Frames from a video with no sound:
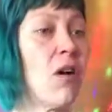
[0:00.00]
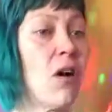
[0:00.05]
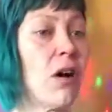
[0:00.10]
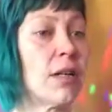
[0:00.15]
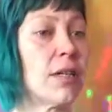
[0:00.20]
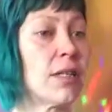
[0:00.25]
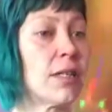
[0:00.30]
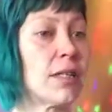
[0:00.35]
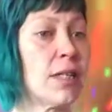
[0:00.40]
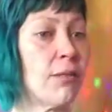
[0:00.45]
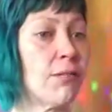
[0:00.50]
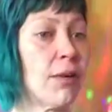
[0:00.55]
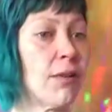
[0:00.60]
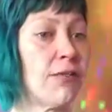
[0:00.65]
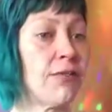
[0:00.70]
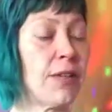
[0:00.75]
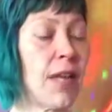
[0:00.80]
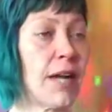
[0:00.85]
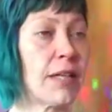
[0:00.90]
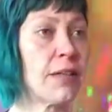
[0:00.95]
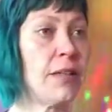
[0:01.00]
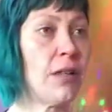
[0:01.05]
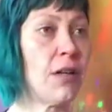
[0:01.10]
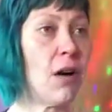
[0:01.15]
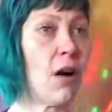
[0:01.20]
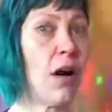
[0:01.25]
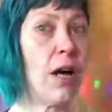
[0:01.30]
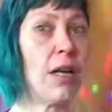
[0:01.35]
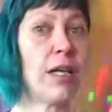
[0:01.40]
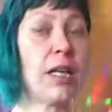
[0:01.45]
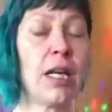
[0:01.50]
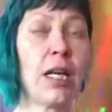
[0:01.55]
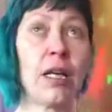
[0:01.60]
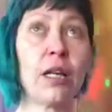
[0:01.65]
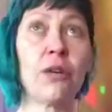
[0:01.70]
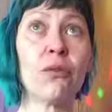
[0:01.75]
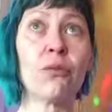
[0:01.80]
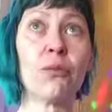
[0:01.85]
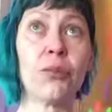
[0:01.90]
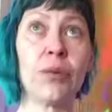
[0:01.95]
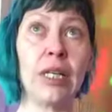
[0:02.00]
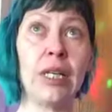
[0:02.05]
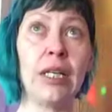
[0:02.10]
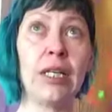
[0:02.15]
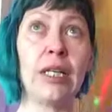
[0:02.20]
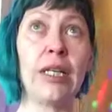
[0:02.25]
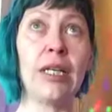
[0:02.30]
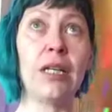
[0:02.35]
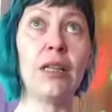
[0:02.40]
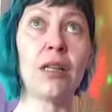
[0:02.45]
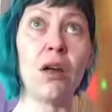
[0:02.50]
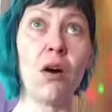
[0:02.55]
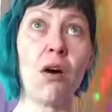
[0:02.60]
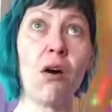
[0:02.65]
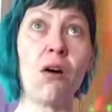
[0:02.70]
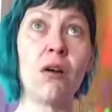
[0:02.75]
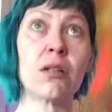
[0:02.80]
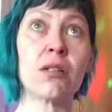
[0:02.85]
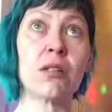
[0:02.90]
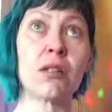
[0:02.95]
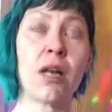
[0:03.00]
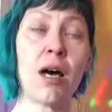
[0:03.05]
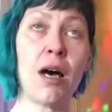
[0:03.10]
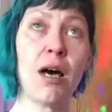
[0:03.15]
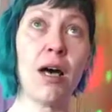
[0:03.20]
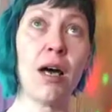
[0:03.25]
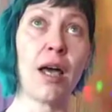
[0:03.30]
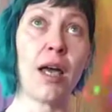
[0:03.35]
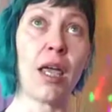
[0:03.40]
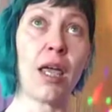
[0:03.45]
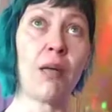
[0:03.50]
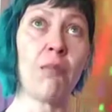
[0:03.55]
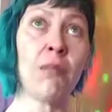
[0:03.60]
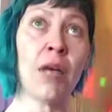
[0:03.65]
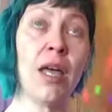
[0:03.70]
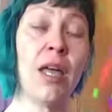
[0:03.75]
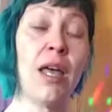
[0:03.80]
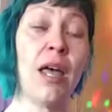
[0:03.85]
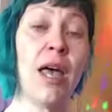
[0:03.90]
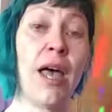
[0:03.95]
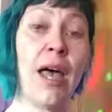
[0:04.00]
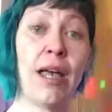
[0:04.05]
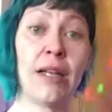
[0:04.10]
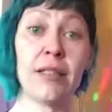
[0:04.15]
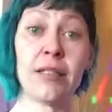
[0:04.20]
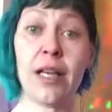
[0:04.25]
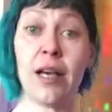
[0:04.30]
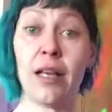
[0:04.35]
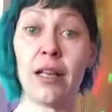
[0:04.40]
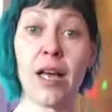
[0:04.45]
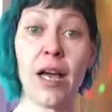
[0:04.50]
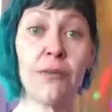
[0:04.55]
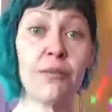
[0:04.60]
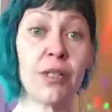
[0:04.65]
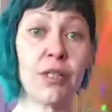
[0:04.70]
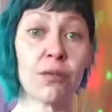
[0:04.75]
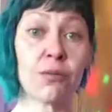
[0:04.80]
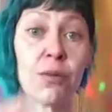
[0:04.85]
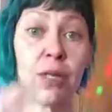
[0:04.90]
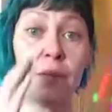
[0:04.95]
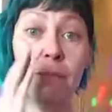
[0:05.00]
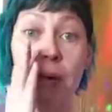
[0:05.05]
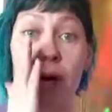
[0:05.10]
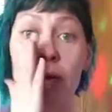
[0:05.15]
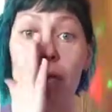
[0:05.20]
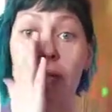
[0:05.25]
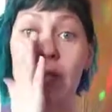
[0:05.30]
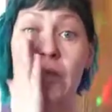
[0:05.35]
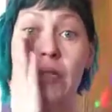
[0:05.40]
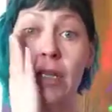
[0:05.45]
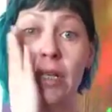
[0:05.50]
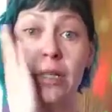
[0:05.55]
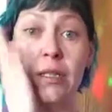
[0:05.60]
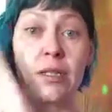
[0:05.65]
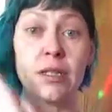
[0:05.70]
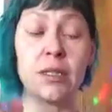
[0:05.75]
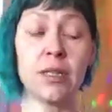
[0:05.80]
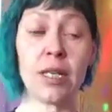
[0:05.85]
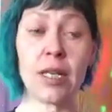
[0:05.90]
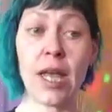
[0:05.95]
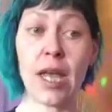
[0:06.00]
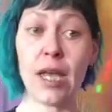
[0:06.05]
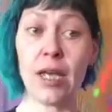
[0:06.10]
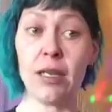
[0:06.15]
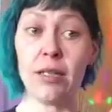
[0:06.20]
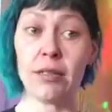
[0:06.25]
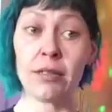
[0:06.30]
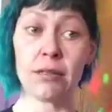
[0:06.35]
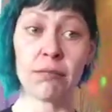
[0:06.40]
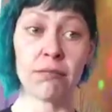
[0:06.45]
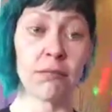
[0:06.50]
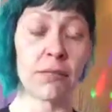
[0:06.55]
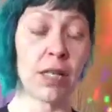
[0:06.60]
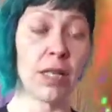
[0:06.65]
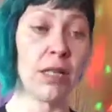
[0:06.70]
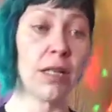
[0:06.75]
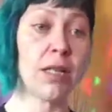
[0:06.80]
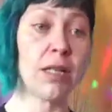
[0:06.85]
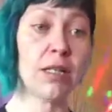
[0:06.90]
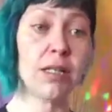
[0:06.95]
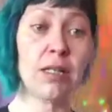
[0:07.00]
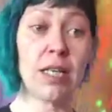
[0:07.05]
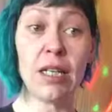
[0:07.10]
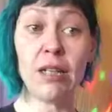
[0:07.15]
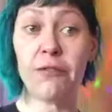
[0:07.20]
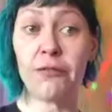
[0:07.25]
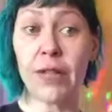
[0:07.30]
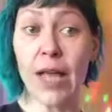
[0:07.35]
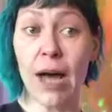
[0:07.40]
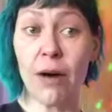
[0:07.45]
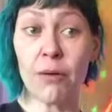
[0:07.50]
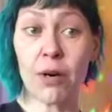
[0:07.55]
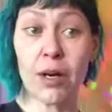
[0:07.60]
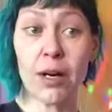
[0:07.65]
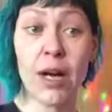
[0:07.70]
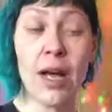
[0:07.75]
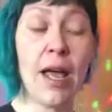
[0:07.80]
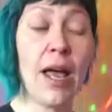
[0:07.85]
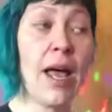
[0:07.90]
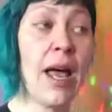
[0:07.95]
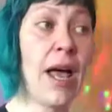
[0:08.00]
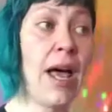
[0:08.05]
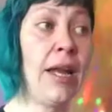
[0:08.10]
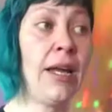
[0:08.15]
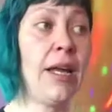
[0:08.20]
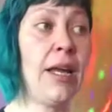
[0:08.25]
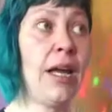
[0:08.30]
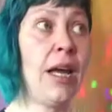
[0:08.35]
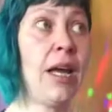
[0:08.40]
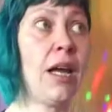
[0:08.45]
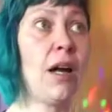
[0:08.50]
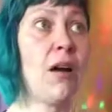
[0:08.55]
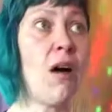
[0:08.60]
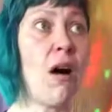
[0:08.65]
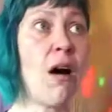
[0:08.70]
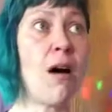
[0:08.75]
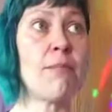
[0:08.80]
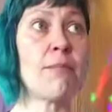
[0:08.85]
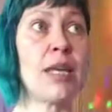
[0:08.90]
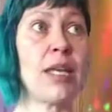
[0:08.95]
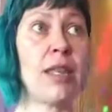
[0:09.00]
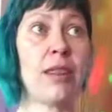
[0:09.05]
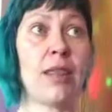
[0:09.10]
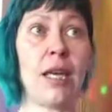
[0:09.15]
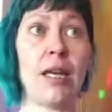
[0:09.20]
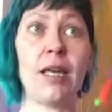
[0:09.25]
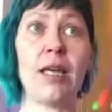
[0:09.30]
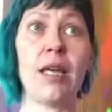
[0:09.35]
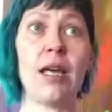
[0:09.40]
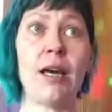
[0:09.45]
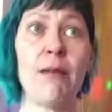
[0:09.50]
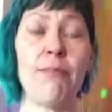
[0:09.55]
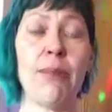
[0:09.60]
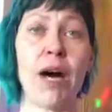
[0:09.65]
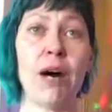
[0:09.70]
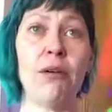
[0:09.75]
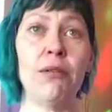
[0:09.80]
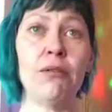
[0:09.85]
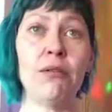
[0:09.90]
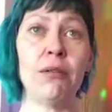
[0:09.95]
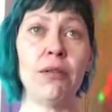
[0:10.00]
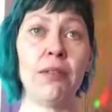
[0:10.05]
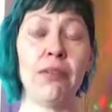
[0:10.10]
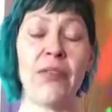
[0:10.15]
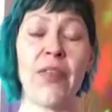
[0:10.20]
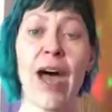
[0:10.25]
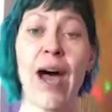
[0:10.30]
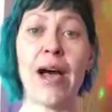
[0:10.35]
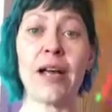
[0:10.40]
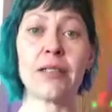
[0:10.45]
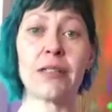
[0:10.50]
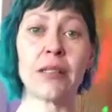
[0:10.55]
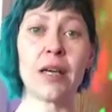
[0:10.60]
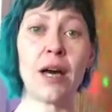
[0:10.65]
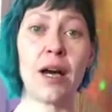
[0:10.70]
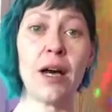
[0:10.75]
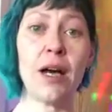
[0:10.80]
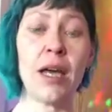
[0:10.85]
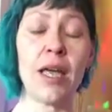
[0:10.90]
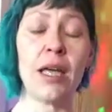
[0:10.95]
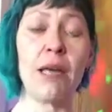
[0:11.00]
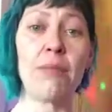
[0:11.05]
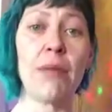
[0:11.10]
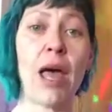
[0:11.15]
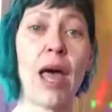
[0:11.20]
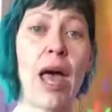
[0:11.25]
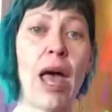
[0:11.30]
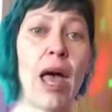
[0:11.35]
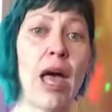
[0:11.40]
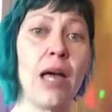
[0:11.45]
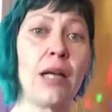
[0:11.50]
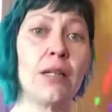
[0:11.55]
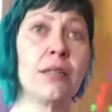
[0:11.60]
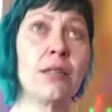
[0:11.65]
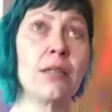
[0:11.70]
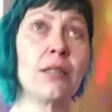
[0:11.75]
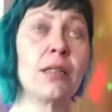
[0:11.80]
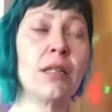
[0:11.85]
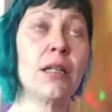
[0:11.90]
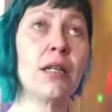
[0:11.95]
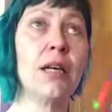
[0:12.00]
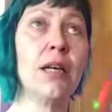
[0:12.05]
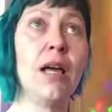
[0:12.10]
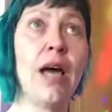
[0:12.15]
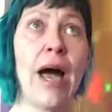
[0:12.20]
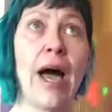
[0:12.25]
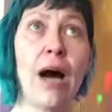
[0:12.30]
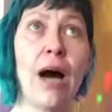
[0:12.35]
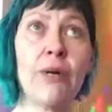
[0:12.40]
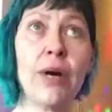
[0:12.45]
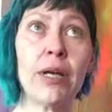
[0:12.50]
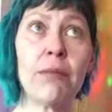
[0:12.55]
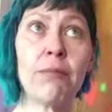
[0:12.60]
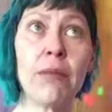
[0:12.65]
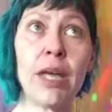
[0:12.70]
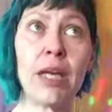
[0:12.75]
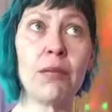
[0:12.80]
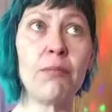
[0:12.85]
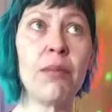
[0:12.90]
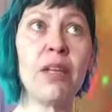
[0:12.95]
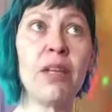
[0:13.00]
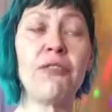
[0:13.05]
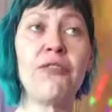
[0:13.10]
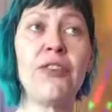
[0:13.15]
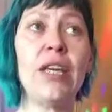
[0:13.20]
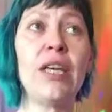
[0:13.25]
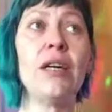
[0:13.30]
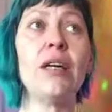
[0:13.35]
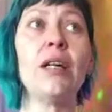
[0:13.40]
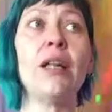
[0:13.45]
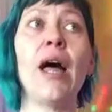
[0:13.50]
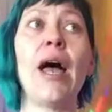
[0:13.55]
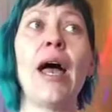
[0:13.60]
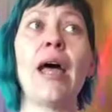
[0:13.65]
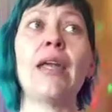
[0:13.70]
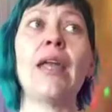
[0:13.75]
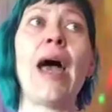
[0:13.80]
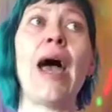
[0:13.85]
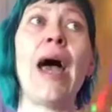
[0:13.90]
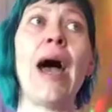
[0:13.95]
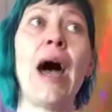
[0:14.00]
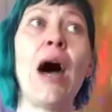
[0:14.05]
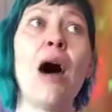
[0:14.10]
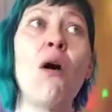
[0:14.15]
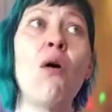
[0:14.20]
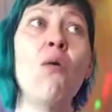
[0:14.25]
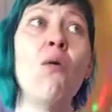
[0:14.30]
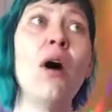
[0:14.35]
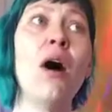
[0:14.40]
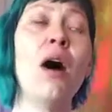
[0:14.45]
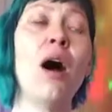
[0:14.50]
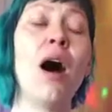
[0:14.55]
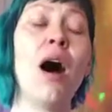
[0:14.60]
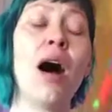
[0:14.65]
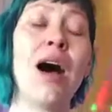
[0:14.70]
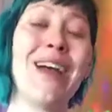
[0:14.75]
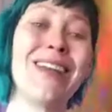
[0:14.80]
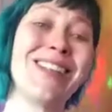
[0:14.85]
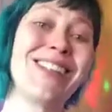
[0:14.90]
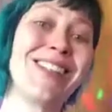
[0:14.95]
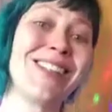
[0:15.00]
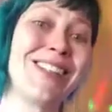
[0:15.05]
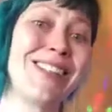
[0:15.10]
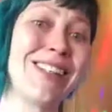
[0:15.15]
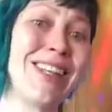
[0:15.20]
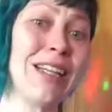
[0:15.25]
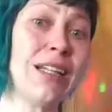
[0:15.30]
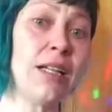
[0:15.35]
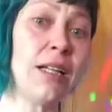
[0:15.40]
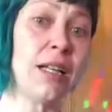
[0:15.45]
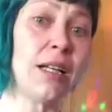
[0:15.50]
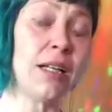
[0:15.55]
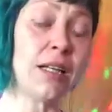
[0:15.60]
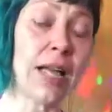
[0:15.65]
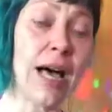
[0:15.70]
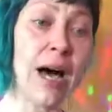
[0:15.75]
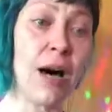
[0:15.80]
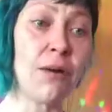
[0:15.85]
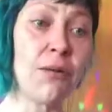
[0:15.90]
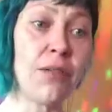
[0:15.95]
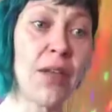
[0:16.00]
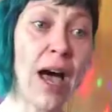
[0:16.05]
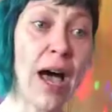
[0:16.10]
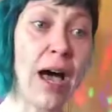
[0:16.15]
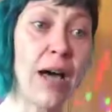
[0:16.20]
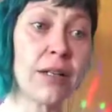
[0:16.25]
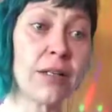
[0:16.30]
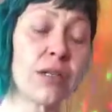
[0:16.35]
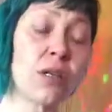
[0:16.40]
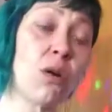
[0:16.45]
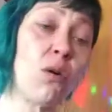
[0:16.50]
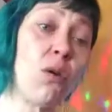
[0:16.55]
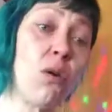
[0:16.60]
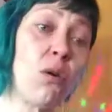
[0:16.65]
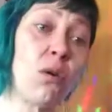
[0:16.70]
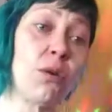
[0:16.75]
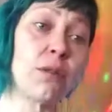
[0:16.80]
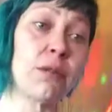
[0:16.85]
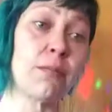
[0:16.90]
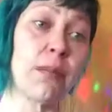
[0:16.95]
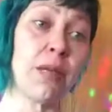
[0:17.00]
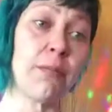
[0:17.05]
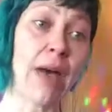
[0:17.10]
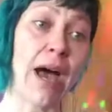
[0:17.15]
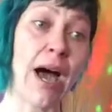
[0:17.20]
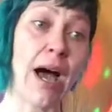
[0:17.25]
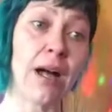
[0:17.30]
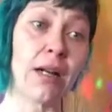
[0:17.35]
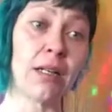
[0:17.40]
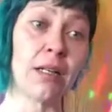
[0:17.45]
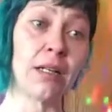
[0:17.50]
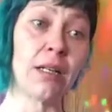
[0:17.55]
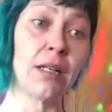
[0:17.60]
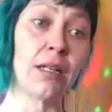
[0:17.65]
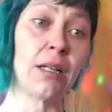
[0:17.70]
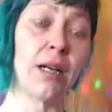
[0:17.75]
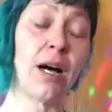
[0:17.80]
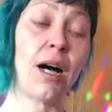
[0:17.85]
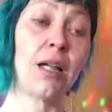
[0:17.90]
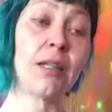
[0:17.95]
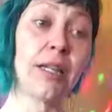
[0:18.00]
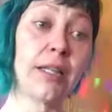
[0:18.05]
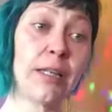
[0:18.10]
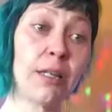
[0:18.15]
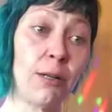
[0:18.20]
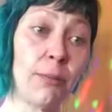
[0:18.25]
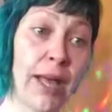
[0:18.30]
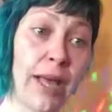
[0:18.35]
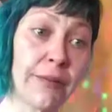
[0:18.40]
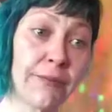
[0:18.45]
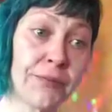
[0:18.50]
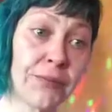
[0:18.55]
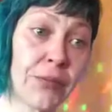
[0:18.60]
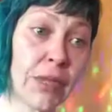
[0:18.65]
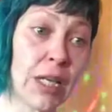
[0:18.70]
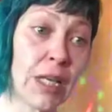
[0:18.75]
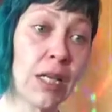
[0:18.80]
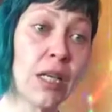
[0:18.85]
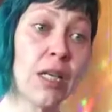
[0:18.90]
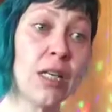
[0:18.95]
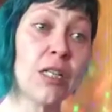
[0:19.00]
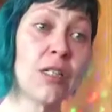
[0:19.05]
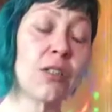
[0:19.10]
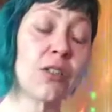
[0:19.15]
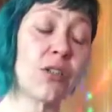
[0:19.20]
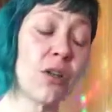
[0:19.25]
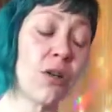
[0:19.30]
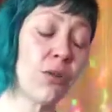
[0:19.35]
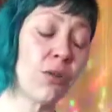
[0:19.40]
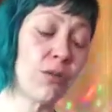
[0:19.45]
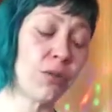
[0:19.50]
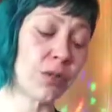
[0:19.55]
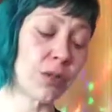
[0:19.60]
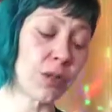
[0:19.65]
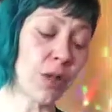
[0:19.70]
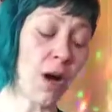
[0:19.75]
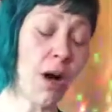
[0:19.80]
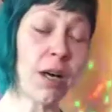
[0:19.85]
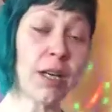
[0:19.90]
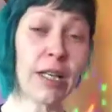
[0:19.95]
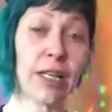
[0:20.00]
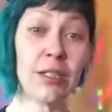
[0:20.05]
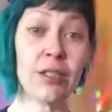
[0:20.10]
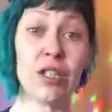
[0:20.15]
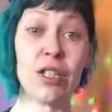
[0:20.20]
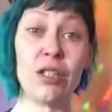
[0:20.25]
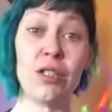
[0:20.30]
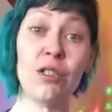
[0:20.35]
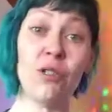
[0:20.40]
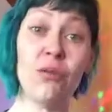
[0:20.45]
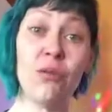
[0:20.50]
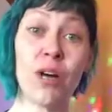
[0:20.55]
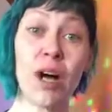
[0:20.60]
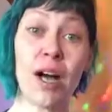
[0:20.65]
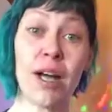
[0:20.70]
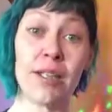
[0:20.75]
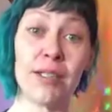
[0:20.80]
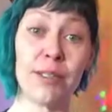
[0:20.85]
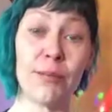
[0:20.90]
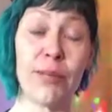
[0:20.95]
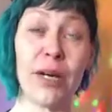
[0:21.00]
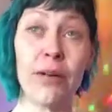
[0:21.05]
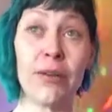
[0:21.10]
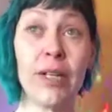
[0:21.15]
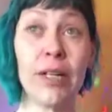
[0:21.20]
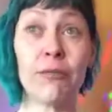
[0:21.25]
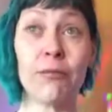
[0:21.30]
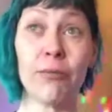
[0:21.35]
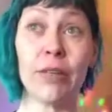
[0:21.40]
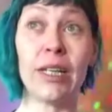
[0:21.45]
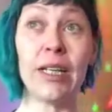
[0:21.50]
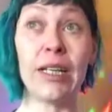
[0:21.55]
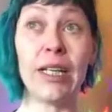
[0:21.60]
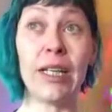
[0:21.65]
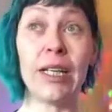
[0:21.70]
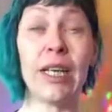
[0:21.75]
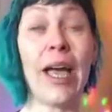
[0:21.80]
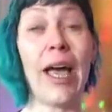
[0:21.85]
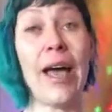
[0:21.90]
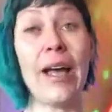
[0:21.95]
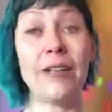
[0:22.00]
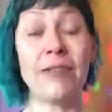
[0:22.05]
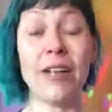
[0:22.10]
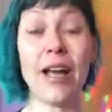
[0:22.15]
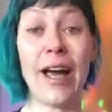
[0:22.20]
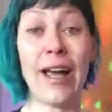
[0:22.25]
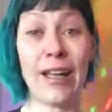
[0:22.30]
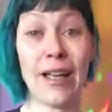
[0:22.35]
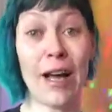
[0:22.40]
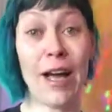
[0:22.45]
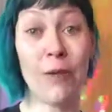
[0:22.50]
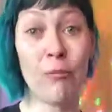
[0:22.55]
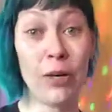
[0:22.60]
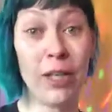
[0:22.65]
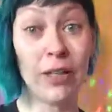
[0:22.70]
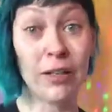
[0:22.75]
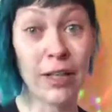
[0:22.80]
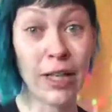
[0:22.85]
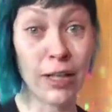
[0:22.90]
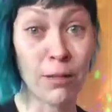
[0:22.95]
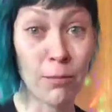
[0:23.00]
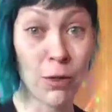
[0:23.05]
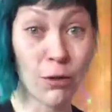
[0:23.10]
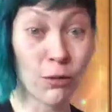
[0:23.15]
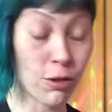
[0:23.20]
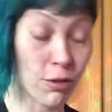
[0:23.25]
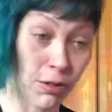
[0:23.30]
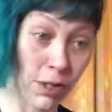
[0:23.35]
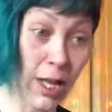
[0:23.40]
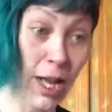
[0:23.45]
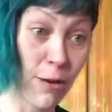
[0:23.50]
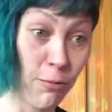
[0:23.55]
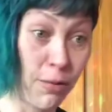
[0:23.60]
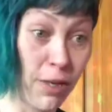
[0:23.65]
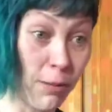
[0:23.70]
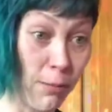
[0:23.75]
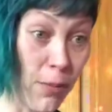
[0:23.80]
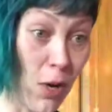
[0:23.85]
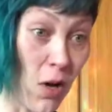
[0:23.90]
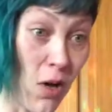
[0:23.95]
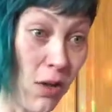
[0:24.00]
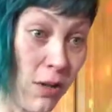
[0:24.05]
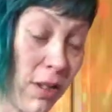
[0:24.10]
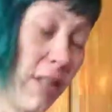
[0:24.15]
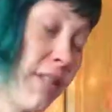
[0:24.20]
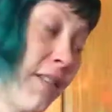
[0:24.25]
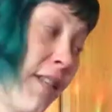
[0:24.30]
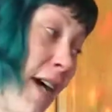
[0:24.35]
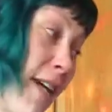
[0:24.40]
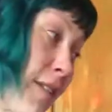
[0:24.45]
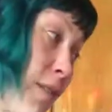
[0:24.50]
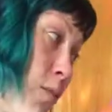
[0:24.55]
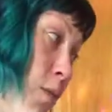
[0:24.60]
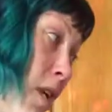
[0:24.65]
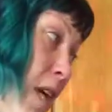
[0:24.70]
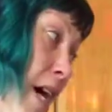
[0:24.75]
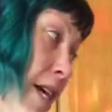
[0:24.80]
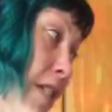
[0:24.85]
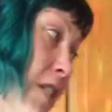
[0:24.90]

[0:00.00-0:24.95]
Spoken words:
honestly reflected on in a really long time, until I was reposting today's seed flour. And it got me thinking about that time and how it made me feel, and how I still allow that to hold me back a little bit. So talking to you guys about it really, and I will get emotional, I will bawl, because that's what I